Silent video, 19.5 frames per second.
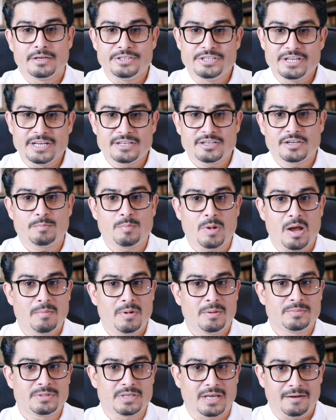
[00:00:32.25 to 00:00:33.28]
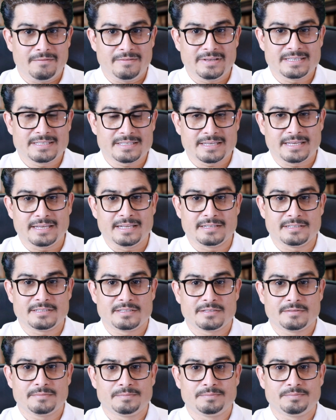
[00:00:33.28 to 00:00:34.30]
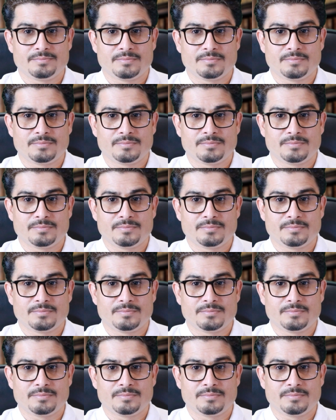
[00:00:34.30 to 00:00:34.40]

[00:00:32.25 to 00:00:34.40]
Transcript: general problem solving skills.